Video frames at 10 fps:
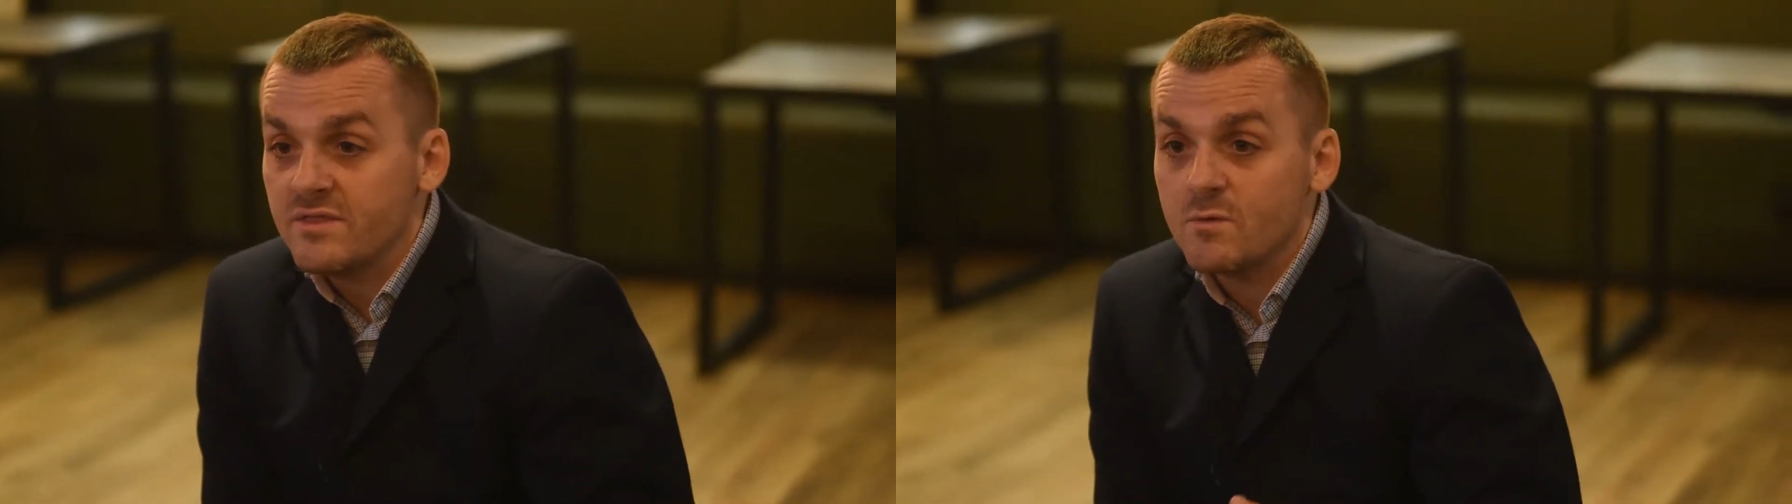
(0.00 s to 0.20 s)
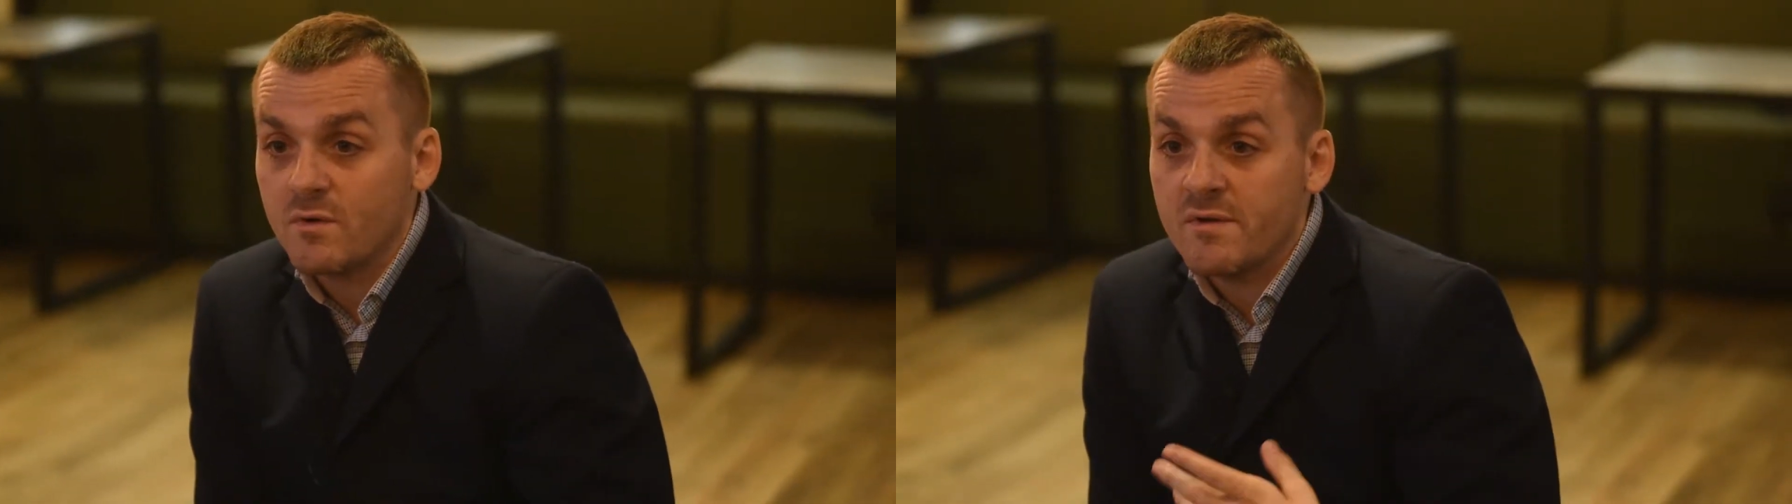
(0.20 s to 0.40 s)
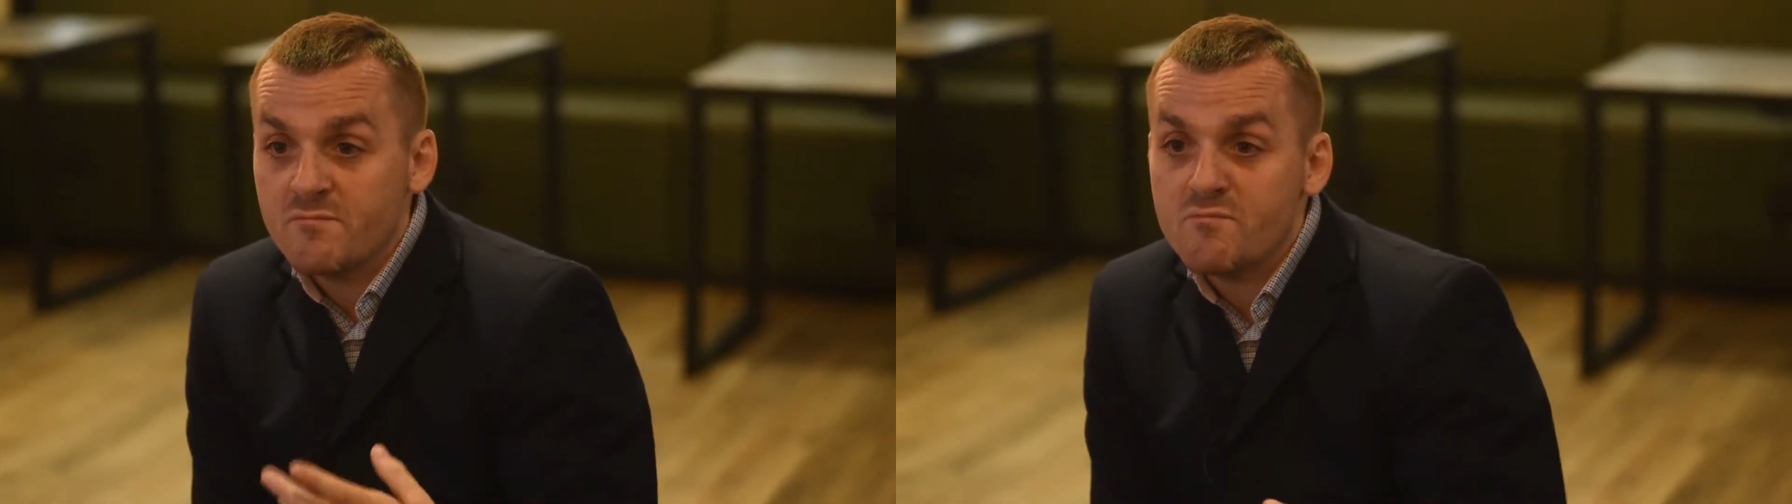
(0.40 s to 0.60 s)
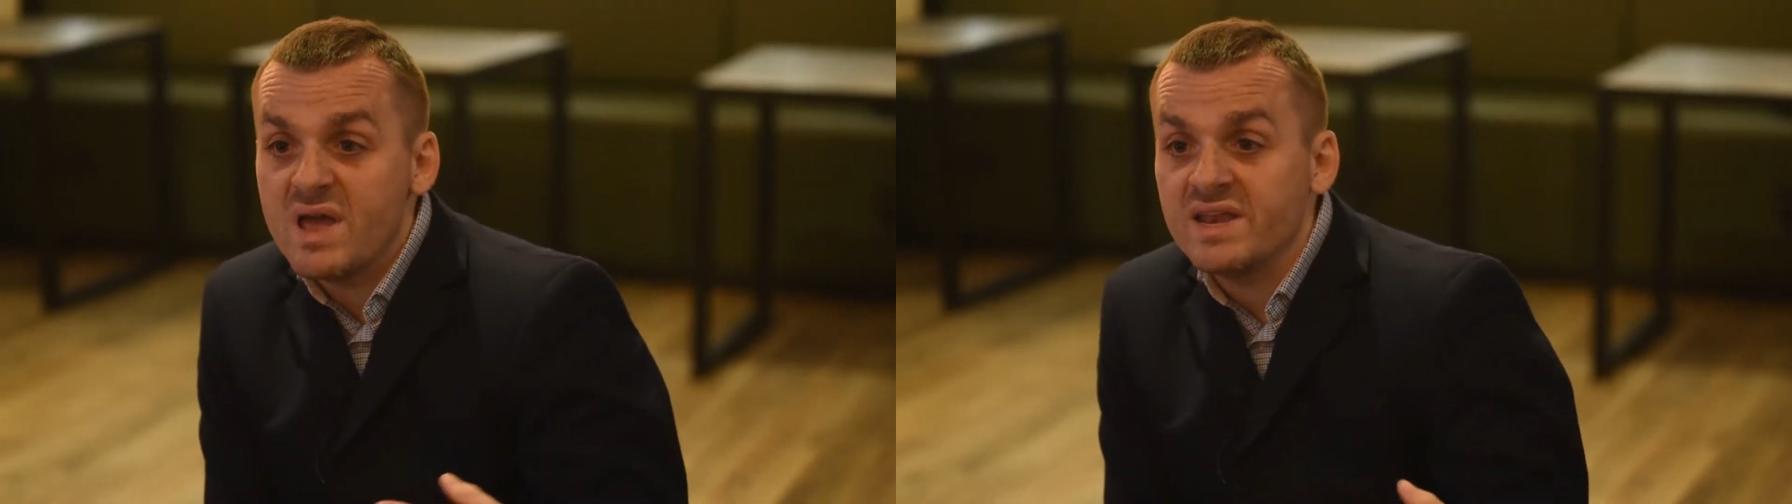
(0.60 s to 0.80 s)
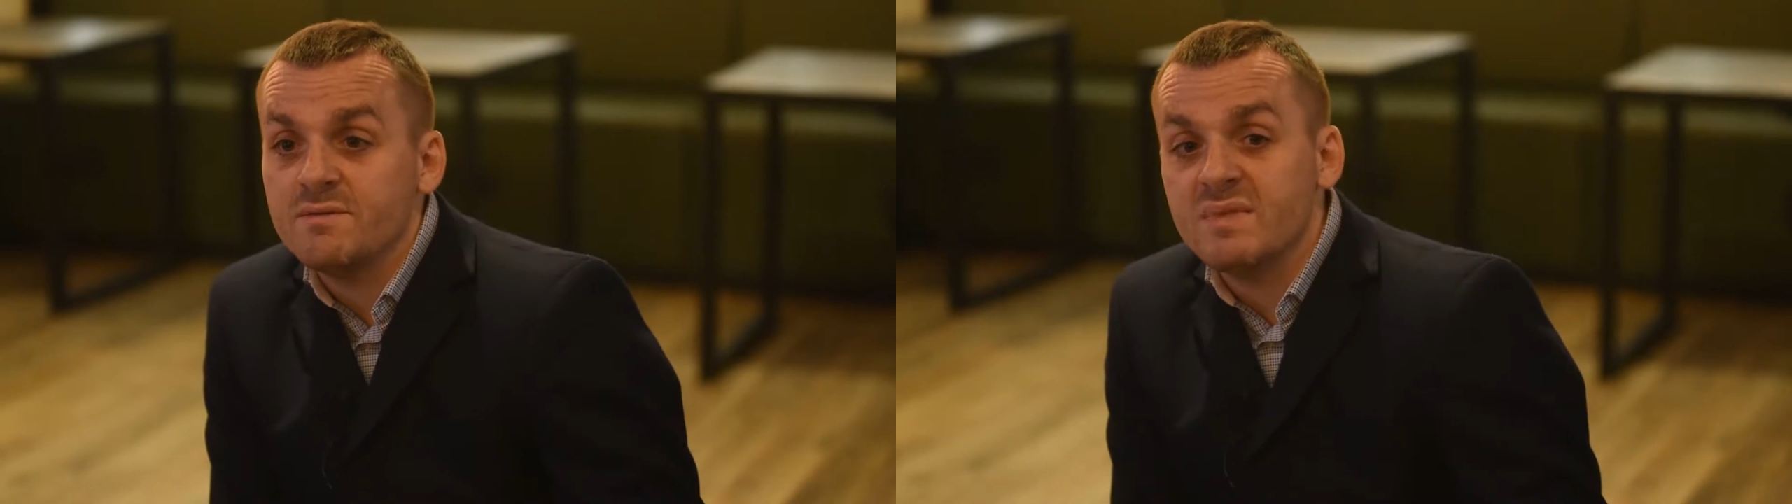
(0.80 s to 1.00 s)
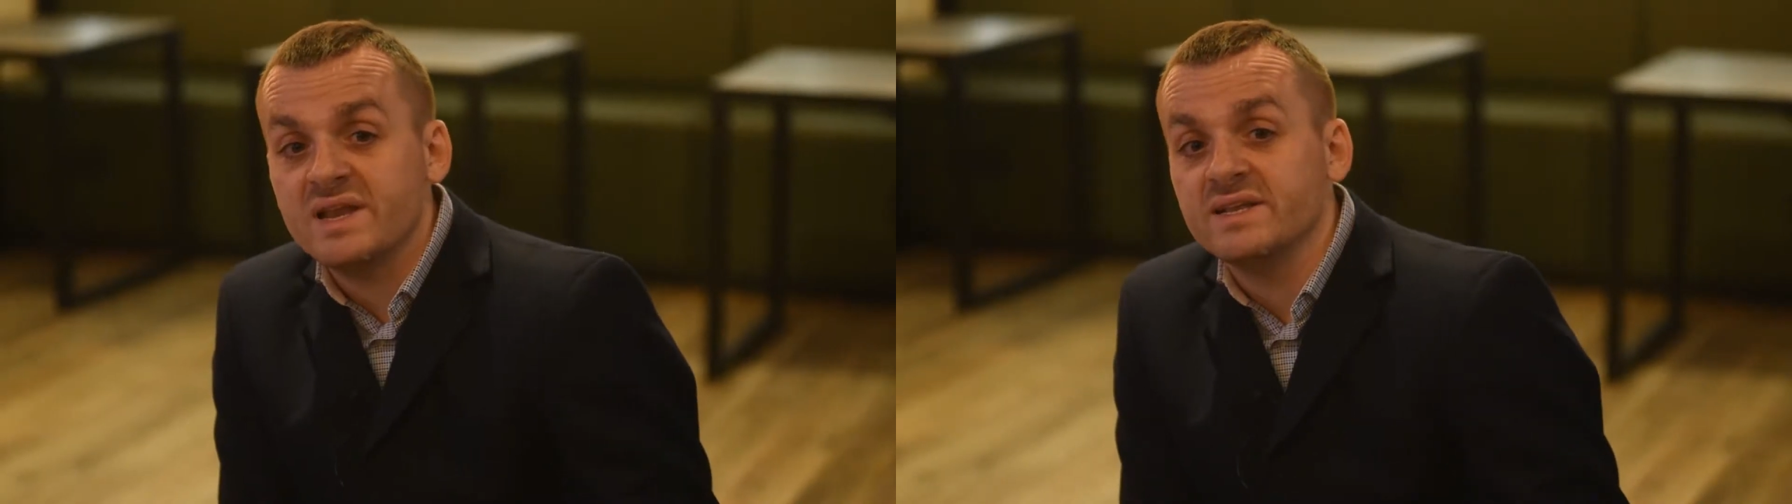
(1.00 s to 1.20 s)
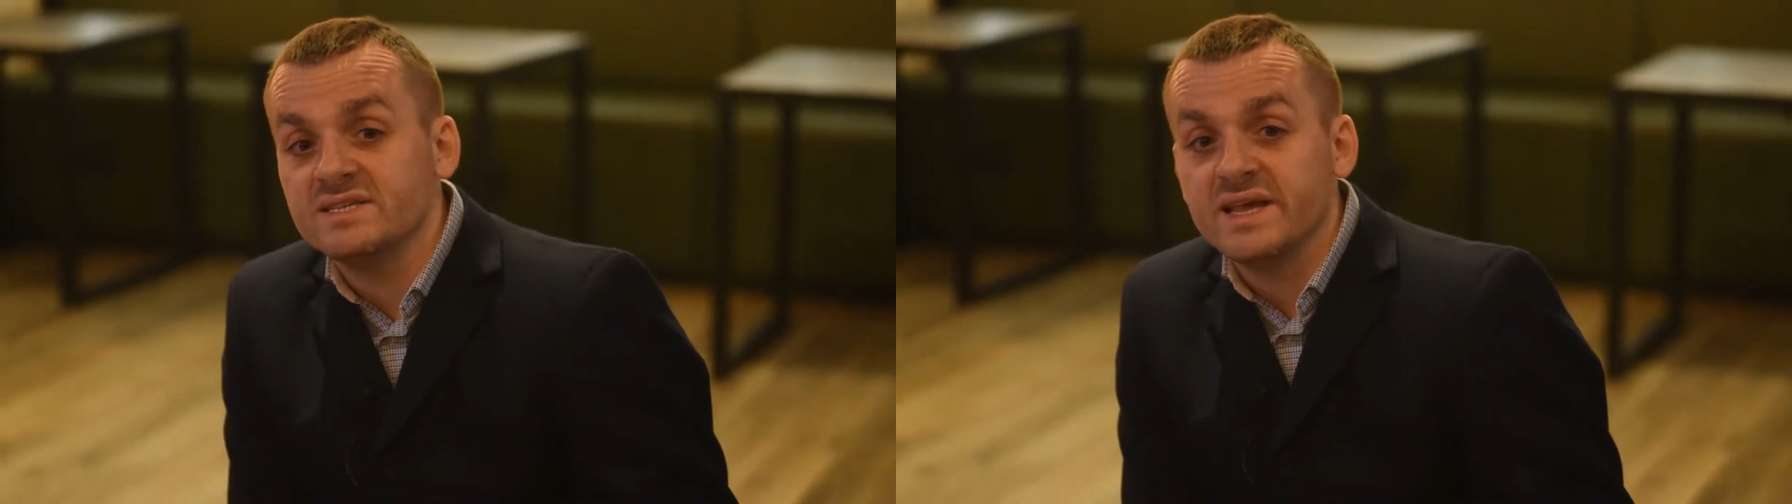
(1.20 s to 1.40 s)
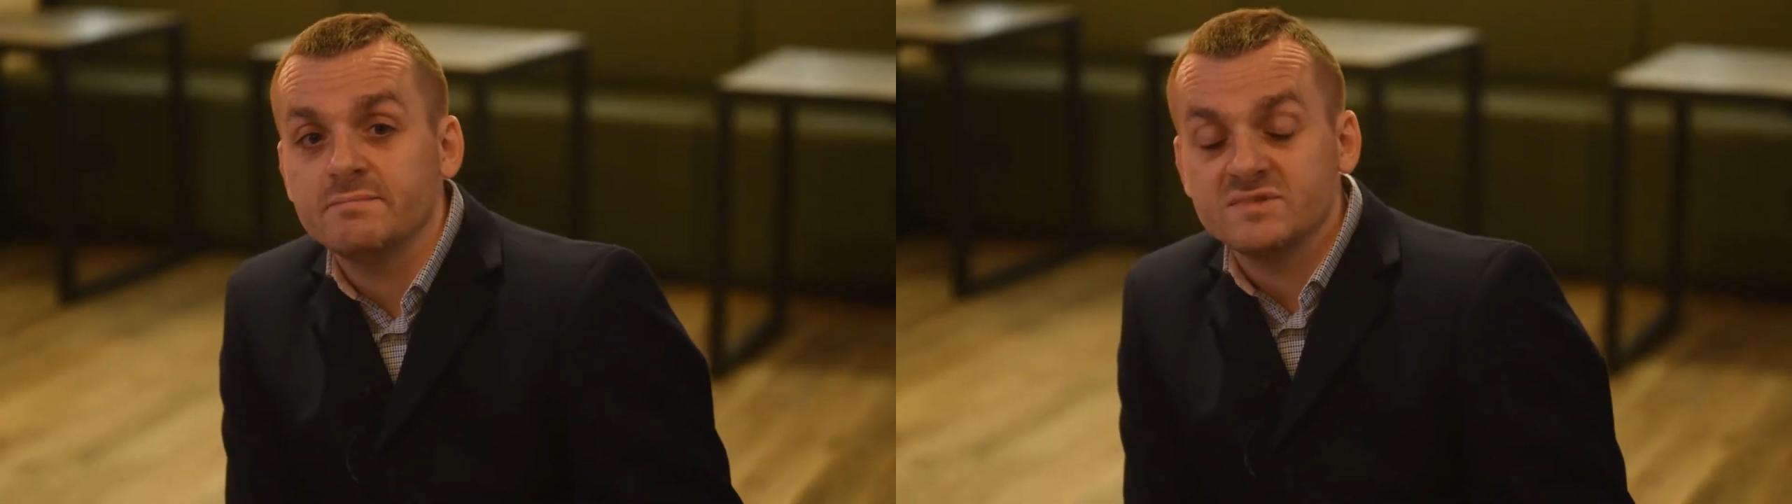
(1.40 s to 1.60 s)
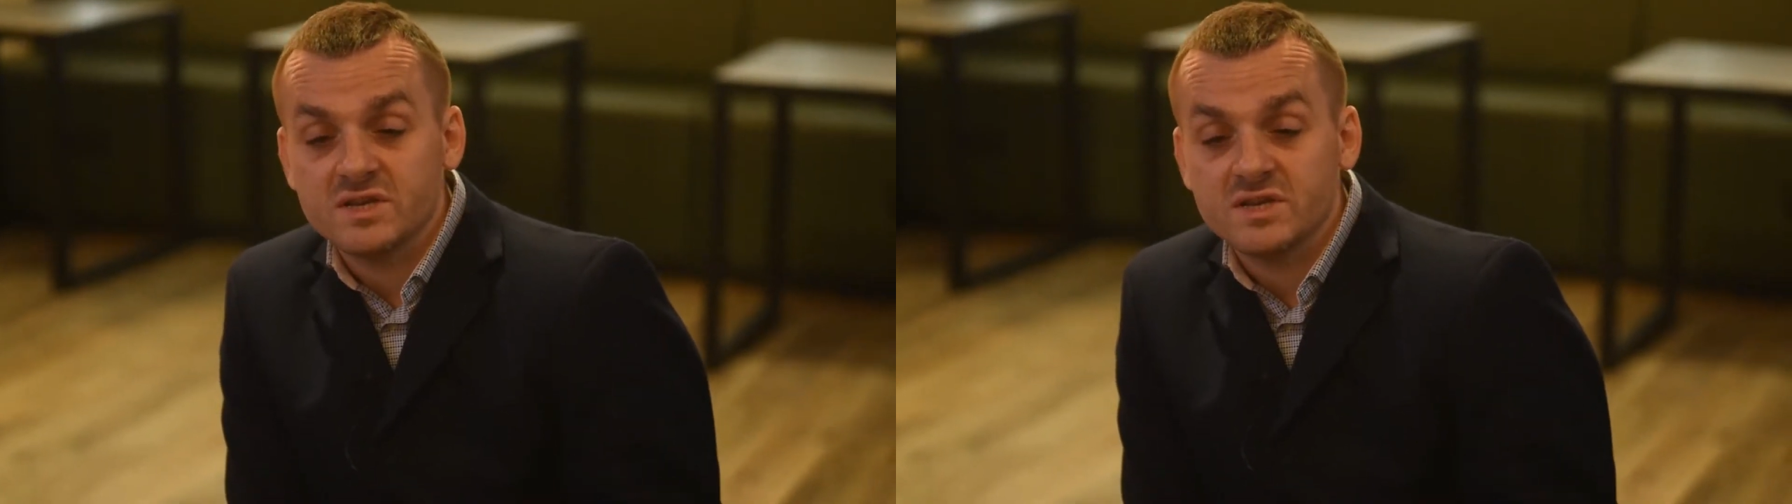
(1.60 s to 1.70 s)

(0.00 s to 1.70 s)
that we're in many teams,